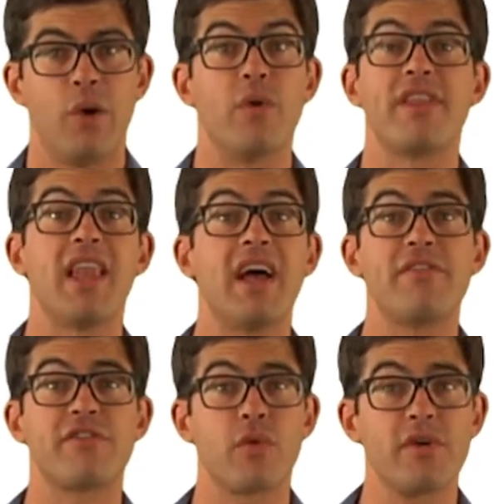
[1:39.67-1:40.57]
With
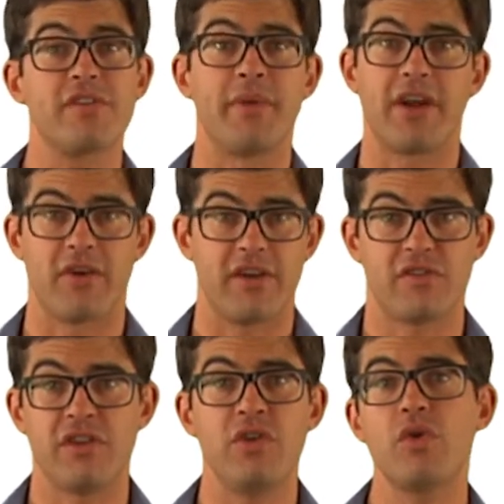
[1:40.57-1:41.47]
live storage
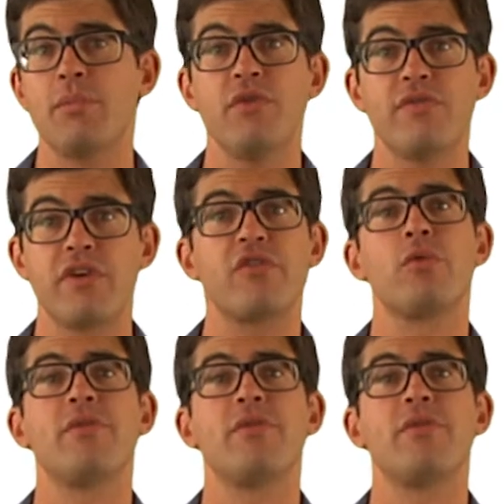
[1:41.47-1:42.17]
migration, you can move virtual